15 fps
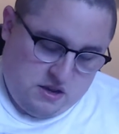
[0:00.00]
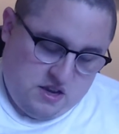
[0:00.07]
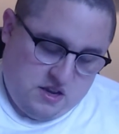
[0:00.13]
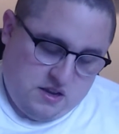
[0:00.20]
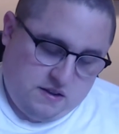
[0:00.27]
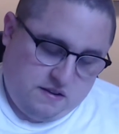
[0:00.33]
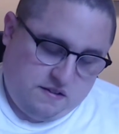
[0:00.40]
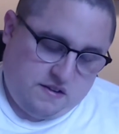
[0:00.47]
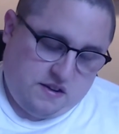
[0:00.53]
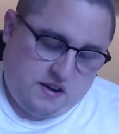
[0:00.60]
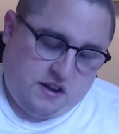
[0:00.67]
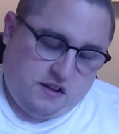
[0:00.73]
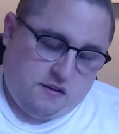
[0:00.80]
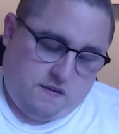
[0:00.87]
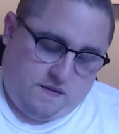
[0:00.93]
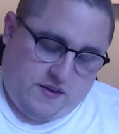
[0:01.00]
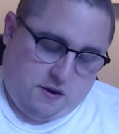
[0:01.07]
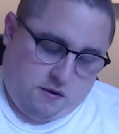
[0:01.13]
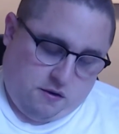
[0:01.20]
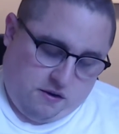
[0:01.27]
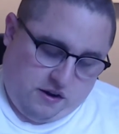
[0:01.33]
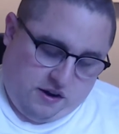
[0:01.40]
This is another Devour
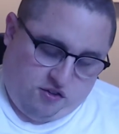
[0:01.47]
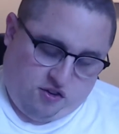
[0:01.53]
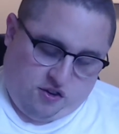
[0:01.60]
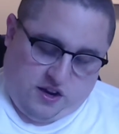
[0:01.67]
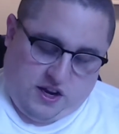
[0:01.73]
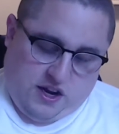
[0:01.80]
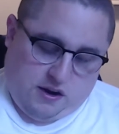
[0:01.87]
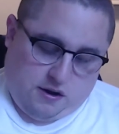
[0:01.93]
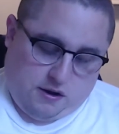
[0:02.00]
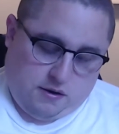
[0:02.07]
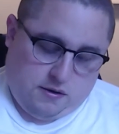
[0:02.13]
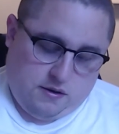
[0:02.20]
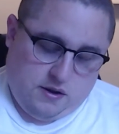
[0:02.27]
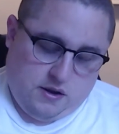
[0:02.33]
creature here.